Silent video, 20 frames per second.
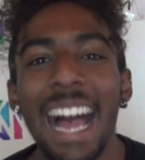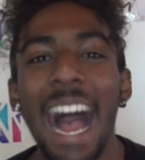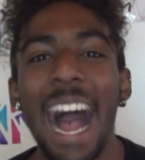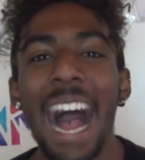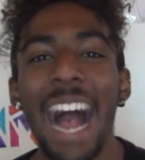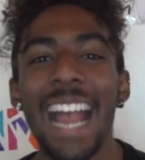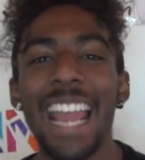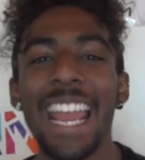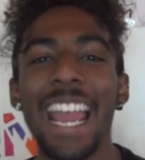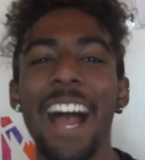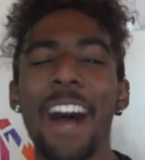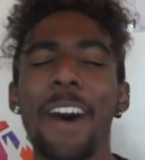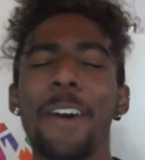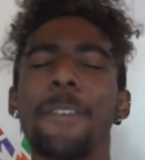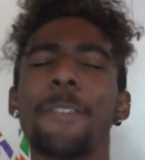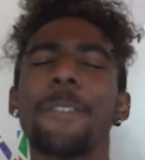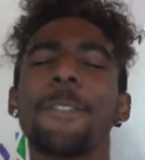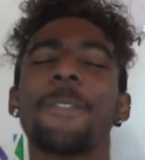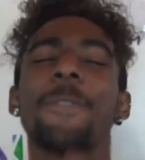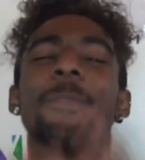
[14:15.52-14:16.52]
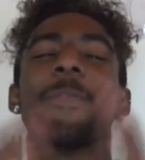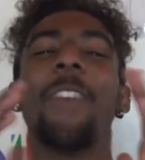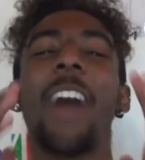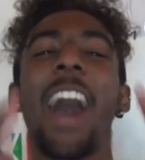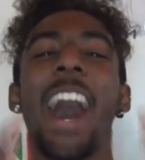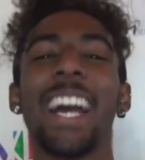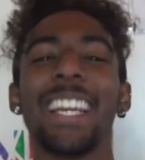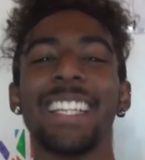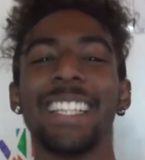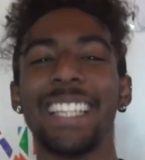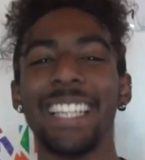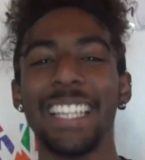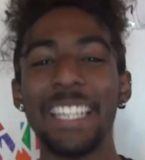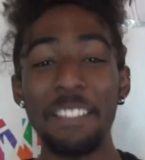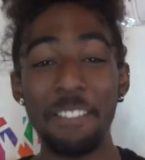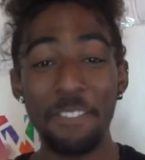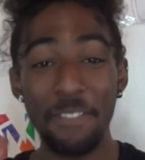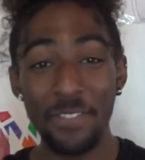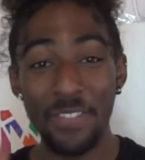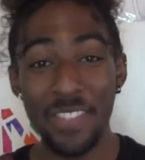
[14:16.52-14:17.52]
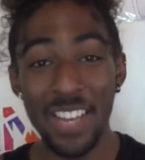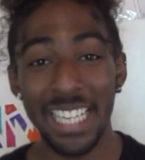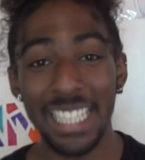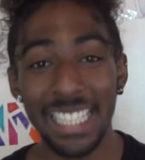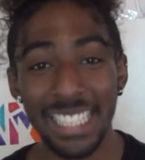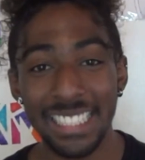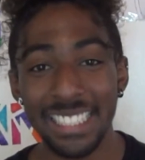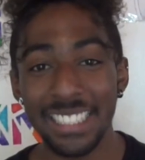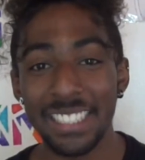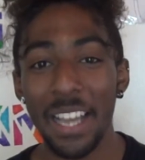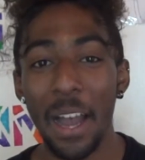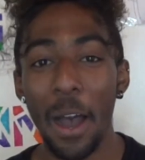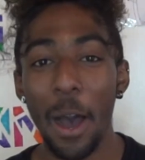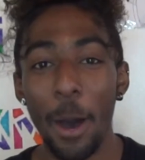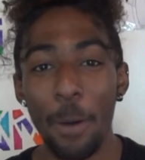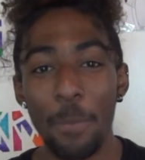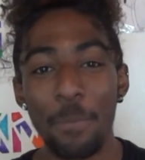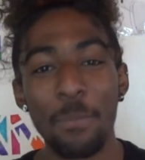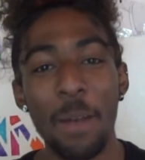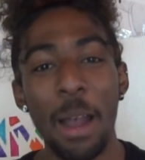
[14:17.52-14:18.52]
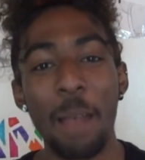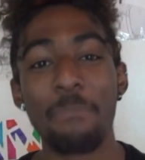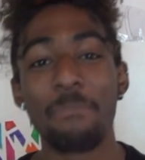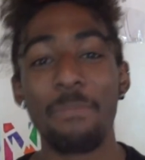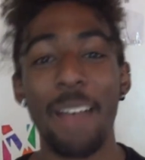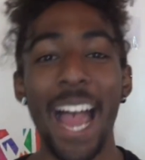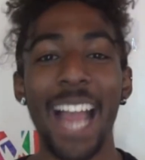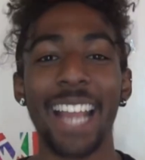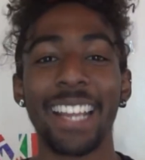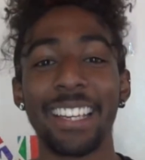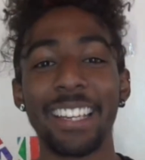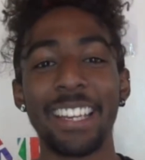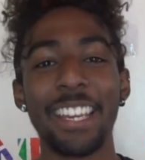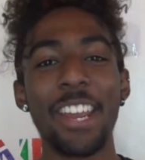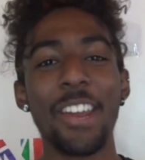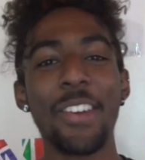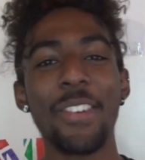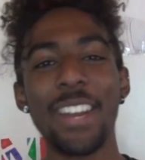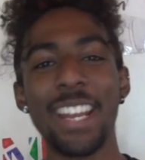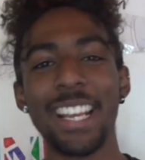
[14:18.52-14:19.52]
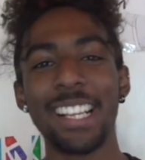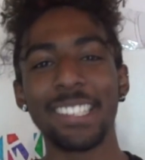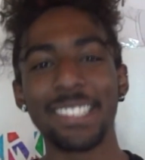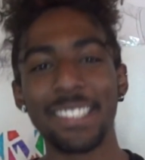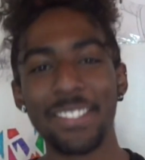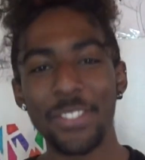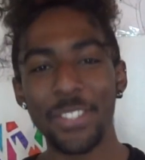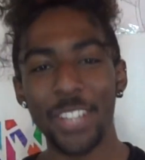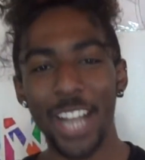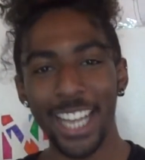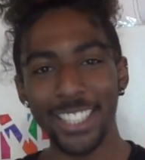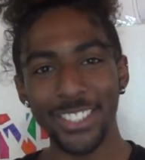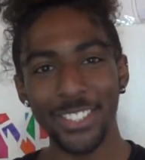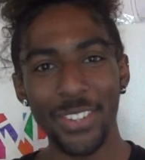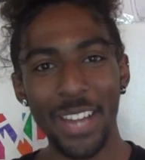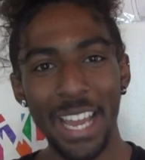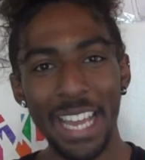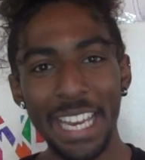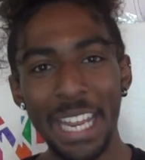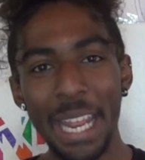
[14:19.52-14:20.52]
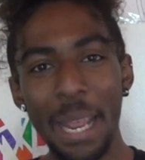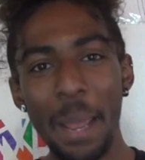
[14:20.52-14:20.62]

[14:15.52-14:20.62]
I have finally finished up my bag, and here it is. If you guys are ready,